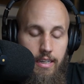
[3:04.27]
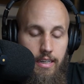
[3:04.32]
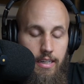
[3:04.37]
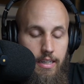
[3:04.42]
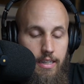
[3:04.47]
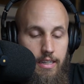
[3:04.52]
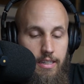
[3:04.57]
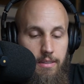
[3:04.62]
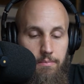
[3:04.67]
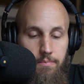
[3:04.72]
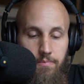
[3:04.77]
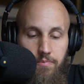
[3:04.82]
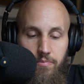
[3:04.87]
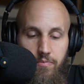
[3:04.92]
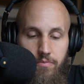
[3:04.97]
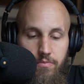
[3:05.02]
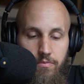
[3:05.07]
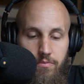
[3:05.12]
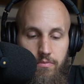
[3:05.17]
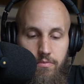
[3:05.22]
I
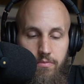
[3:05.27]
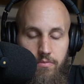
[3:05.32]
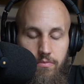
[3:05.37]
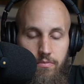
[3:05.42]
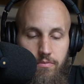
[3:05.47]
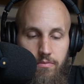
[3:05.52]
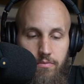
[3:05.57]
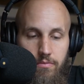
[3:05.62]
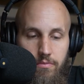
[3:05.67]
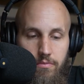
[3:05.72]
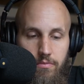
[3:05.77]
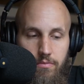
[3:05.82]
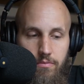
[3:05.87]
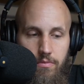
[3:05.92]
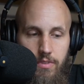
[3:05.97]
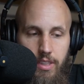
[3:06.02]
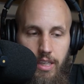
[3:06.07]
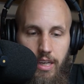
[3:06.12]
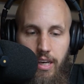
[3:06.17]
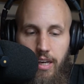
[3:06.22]

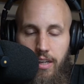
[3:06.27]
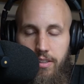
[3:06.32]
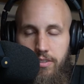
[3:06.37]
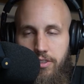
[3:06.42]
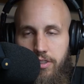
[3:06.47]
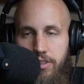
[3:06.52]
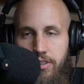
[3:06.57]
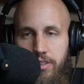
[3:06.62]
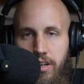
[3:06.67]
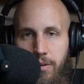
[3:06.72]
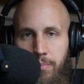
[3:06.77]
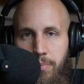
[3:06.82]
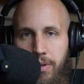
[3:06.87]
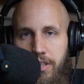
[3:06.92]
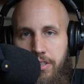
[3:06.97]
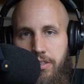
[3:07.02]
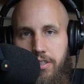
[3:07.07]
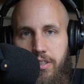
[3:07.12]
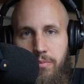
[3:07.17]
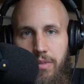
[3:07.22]
just started
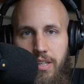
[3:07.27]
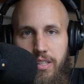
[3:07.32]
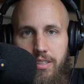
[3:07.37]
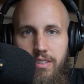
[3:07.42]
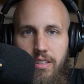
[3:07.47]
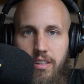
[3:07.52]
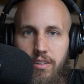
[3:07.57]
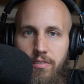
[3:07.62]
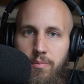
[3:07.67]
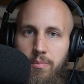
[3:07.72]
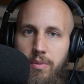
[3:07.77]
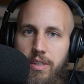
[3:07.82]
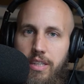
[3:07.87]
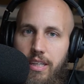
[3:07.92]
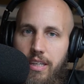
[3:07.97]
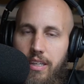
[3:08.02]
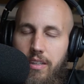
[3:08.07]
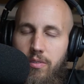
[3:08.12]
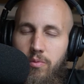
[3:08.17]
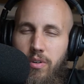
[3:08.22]
picturing myself
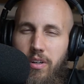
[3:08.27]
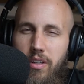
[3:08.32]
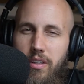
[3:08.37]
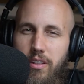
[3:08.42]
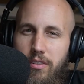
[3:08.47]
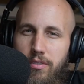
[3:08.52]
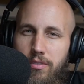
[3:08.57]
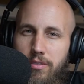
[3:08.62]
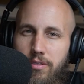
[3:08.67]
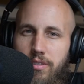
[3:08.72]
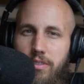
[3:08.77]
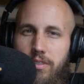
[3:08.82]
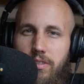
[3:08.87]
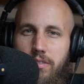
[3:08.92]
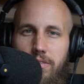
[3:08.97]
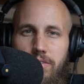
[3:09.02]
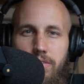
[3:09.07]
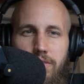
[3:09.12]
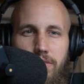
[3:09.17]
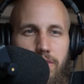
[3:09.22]
being at one of those
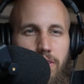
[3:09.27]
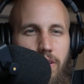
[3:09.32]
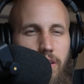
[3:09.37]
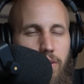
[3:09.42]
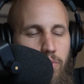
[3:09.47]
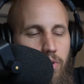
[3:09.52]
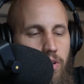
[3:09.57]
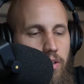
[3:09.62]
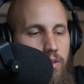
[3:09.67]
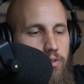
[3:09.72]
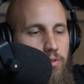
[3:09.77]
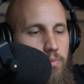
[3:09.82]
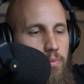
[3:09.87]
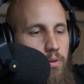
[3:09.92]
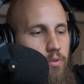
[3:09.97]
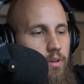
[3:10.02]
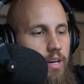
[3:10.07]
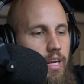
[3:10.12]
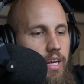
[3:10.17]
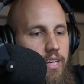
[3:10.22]

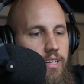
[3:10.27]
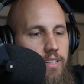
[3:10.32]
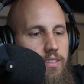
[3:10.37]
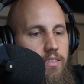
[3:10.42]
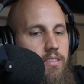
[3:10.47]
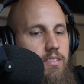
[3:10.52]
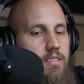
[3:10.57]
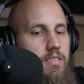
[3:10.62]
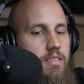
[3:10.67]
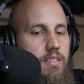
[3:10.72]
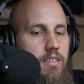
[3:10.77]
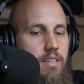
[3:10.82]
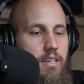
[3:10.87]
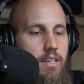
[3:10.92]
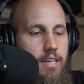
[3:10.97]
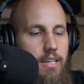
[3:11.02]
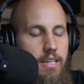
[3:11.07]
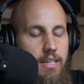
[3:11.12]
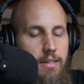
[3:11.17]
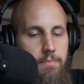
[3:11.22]
parades,
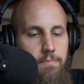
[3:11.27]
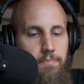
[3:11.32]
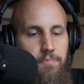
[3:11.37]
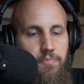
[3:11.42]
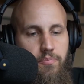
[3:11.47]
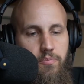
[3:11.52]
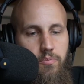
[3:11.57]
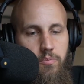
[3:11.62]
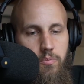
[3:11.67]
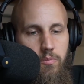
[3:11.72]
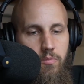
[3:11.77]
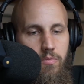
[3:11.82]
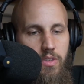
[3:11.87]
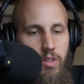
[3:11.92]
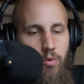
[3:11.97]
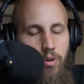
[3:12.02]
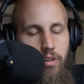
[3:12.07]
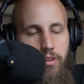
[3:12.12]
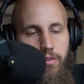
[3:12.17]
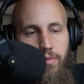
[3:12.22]
one
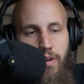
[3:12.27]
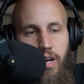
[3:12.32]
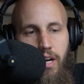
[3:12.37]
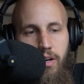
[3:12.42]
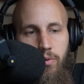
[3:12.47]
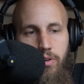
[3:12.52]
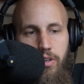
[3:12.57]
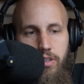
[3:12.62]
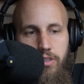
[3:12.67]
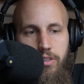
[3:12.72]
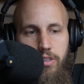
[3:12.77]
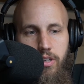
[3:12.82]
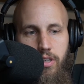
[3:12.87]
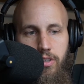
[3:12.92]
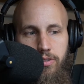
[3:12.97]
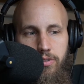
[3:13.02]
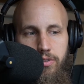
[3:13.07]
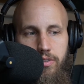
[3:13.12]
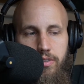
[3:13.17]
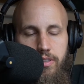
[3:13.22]
of the fireworks
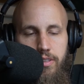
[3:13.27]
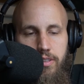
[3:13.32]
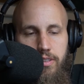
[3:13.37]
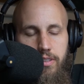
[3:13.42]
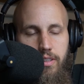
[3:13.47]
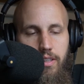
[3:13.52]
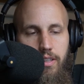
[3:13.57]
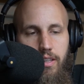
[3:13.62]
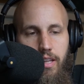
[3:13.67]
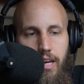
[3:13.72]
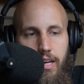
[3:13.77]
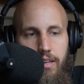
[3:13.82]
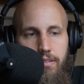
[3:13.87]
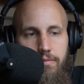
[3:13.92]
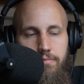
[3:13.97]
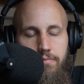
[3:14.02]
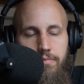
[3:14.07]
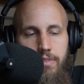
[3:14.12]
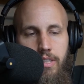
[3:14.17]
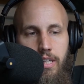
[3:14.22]
shows, and that
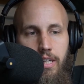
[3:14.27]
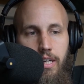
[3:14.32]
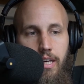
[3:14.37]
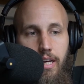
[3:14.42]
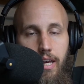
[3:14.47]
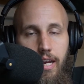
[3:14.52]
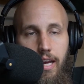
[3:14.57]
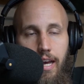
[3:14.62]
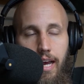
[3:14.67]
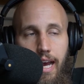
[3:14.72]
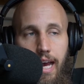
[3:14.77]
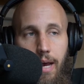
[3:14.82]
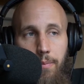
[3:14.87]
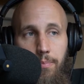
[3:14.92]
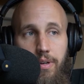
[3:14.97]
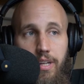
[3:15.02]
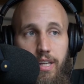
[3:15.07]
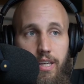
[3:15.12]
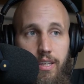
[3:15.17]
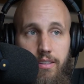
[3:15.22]

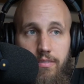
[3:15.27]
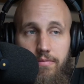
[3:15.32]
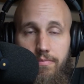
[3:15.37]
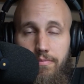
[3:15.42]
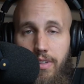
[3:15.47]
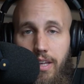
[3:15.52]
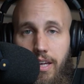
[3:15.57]
happening.